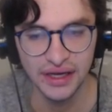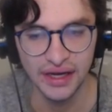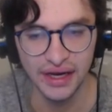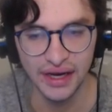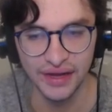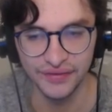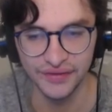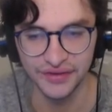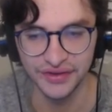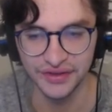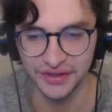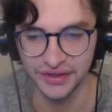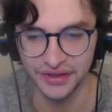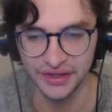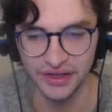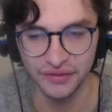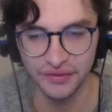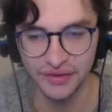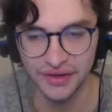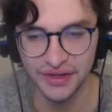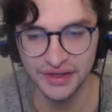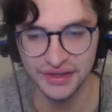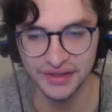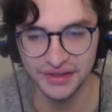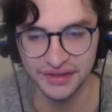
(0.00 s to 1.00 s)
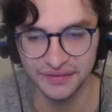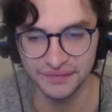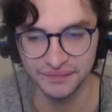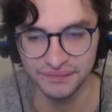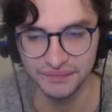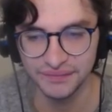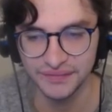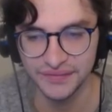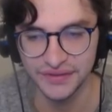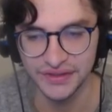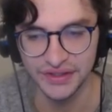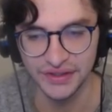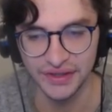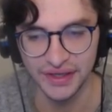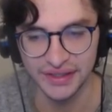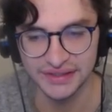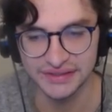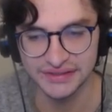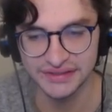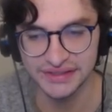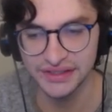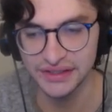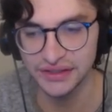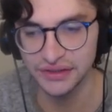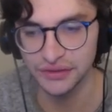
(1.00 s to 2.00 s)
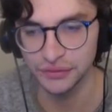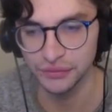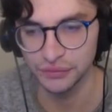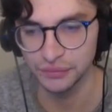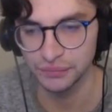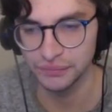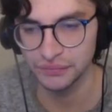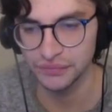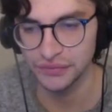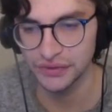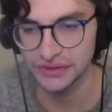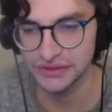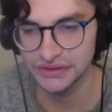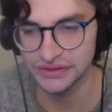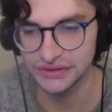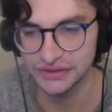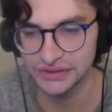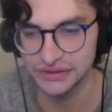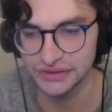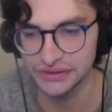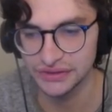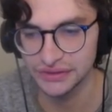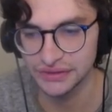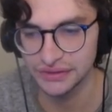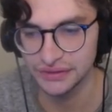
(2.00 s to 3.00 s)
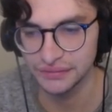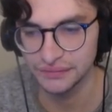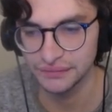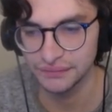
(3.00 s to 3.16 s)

And then you can go in and, I can say, let's see,